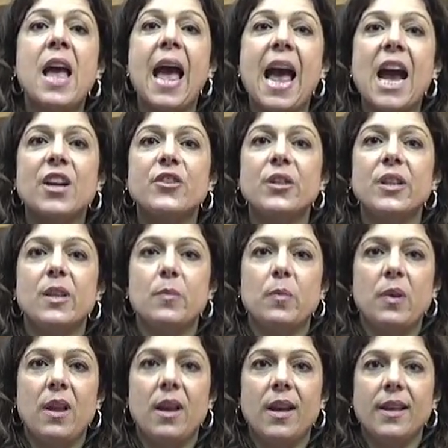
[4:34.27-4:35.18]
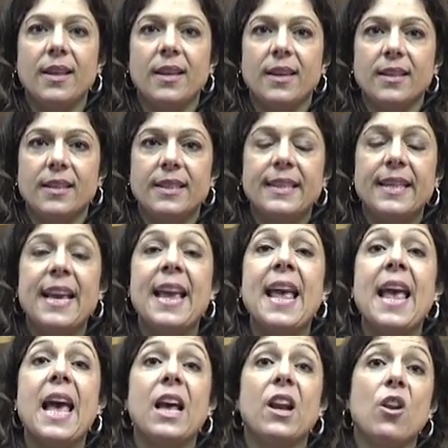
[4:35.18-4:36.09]
actually apply this.
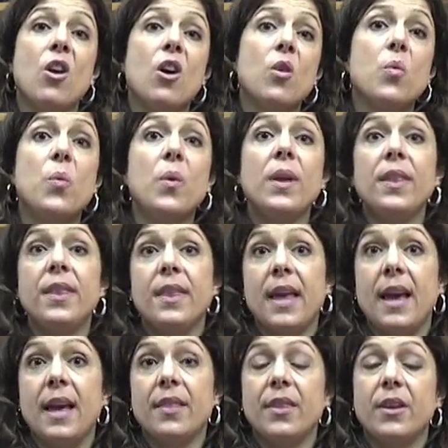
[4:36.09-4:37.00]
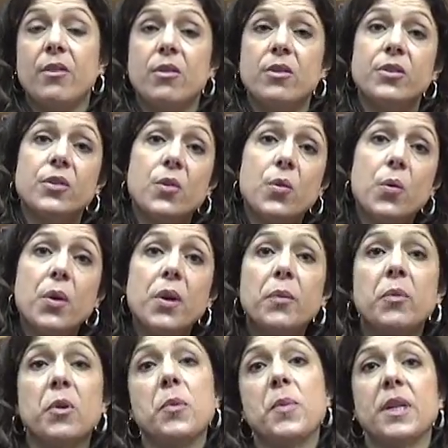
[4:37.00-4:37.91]
And along with that, there are
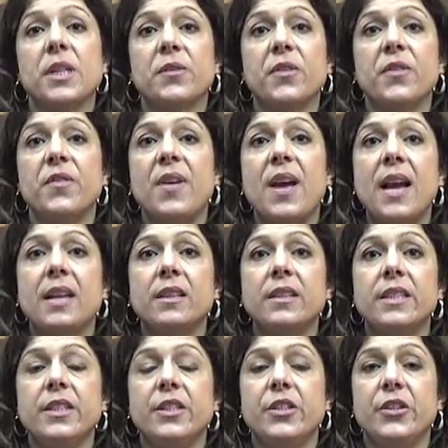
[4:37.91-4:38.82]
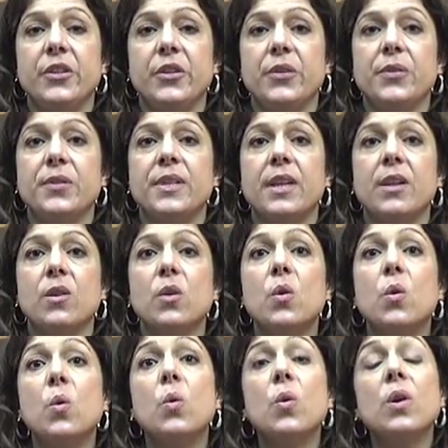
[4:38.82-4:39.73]
scoring rubrics for faculty to use that are
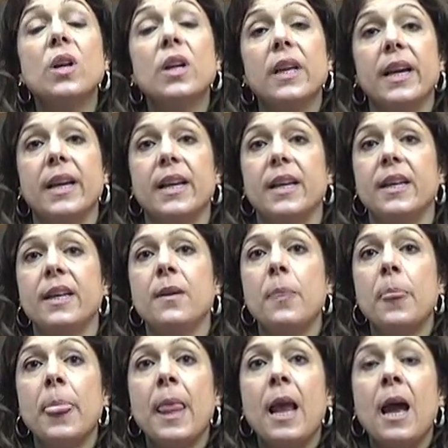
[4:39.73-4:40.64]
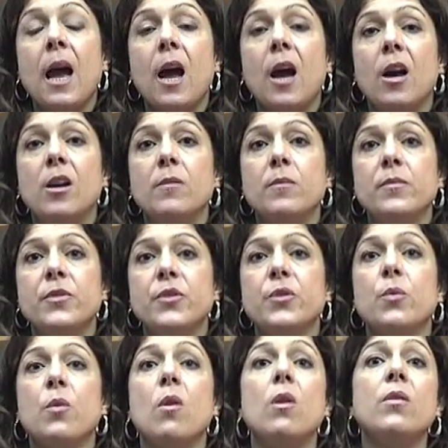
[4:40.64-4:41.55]
correlated
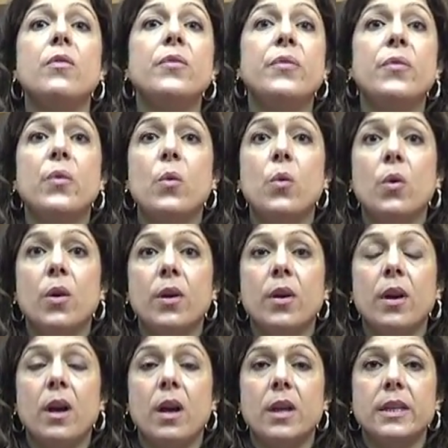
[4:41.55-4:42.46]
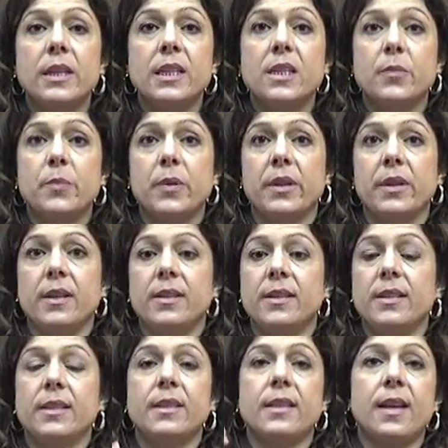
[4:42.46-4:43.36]
to all four
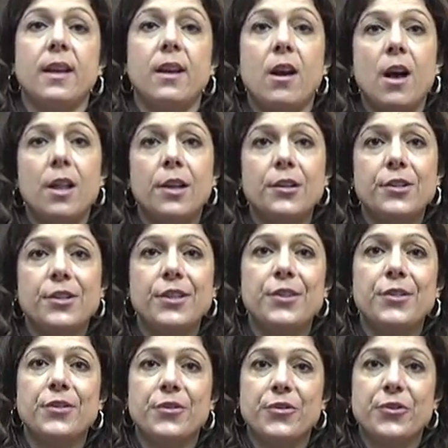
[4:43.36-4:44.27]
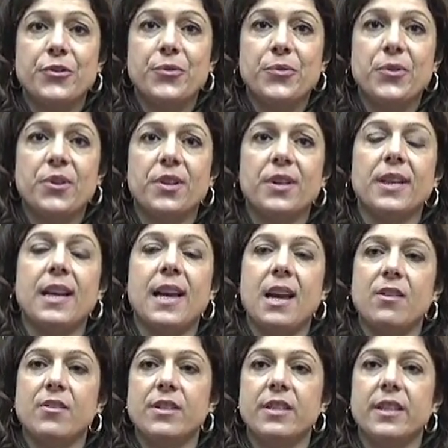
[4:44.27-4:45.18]
disciplines: psychology, social work,
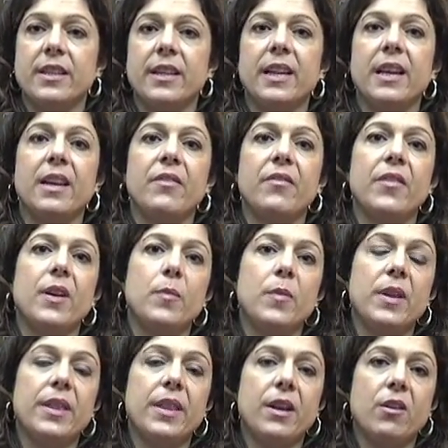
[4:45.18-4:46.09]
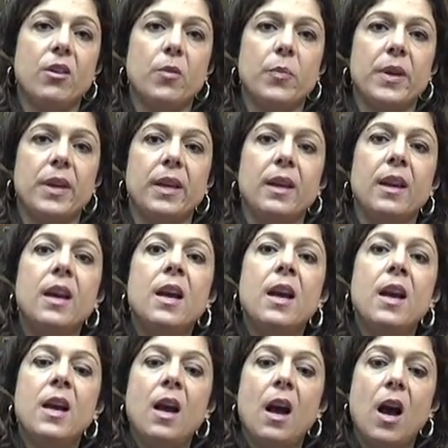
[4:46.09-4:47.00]
counseling, and family therapy.
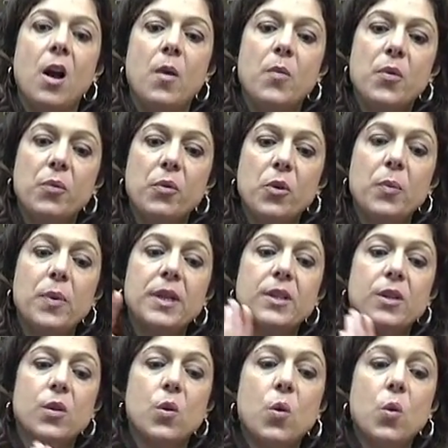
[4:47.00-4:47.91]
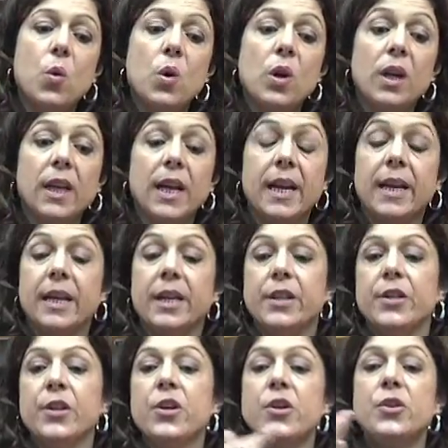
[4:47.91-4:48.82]
The rubrics are
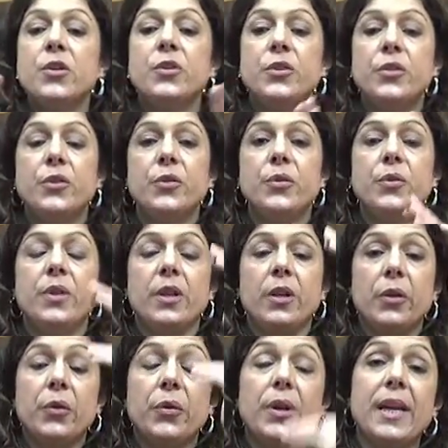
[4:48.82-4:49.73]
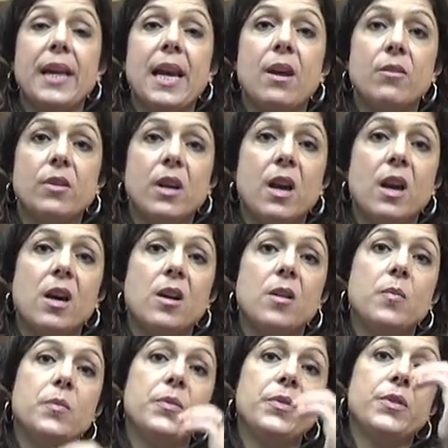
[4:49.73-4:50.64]
correlated to the learning
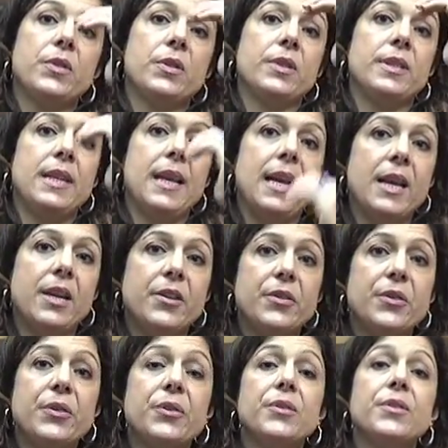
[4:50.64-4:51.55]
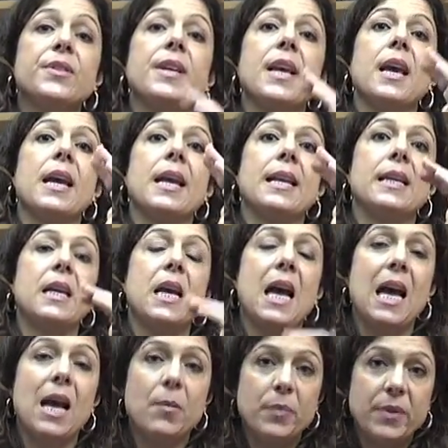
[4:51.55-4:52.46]
outcomes, standards, and
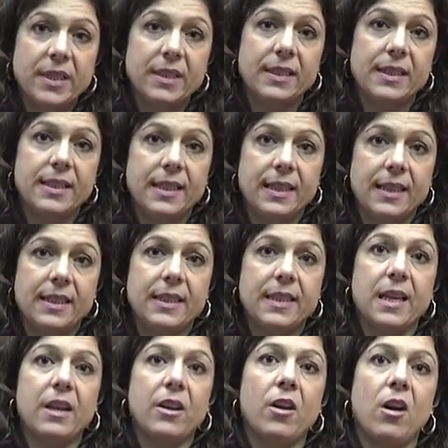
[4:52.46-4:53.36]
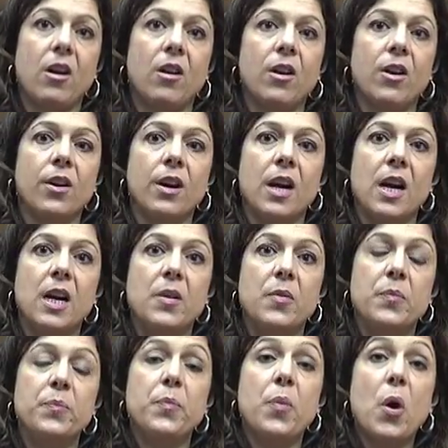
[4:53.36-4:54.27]
competencies that are
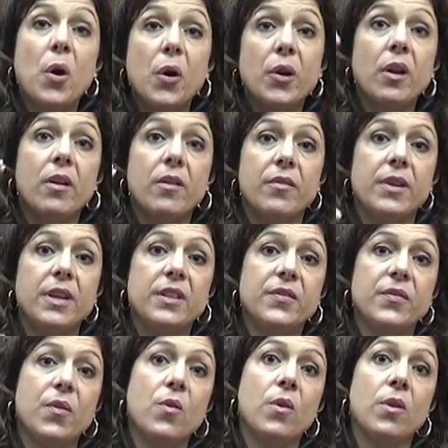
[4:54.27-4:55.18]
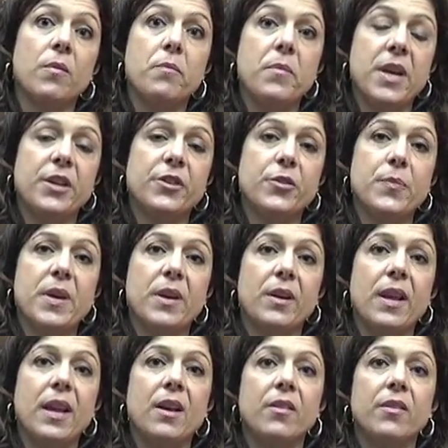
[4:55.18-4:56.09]
part of these four major
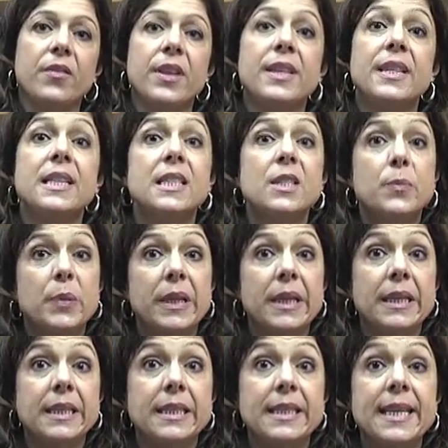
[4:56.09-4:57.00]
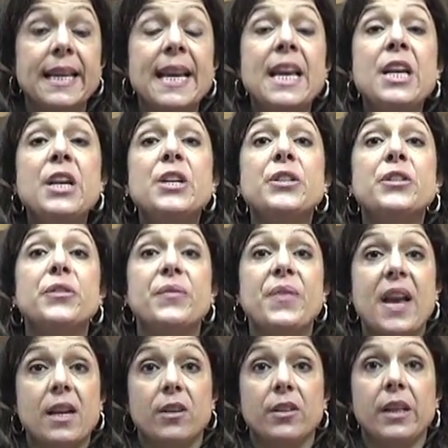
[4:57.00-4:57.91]
mental health disciplines. So
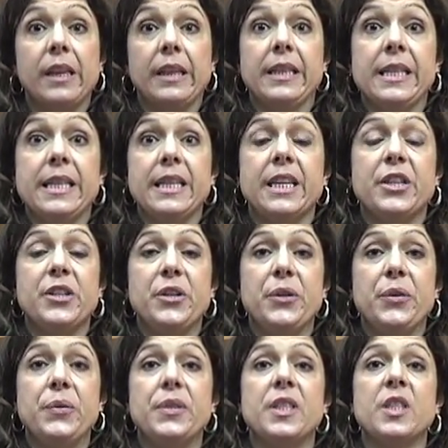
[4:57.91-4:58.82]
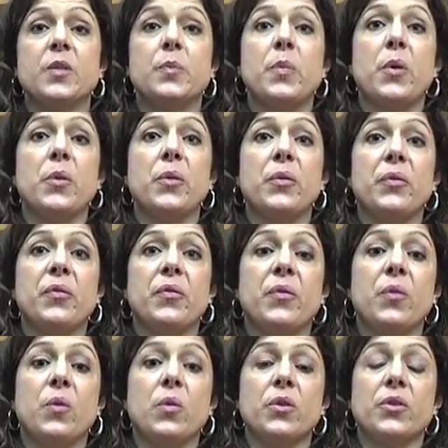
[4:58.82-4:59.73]
faculty can use this both
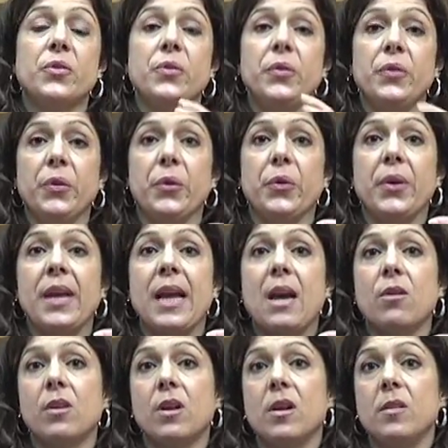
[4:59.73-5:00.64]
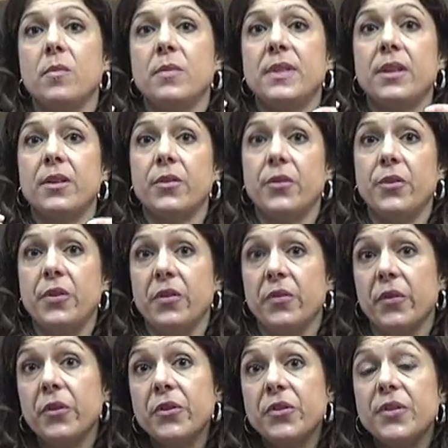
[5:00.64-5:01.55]
for student learning outcomes at their
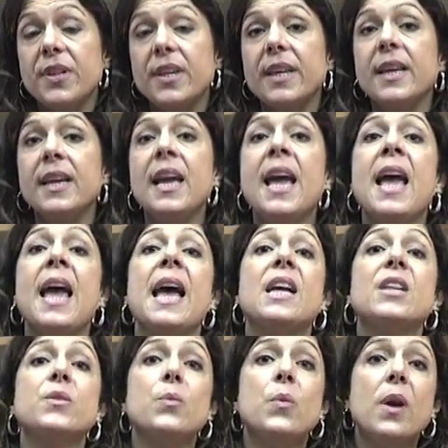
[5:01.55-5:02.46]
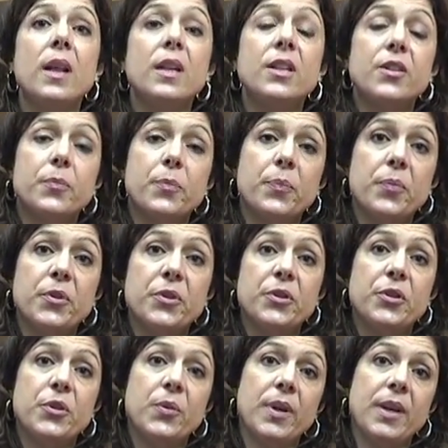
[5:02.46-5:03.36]
university, as well as
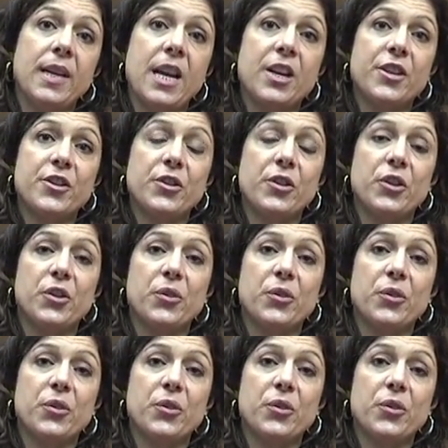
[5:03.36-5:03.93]
pursuing national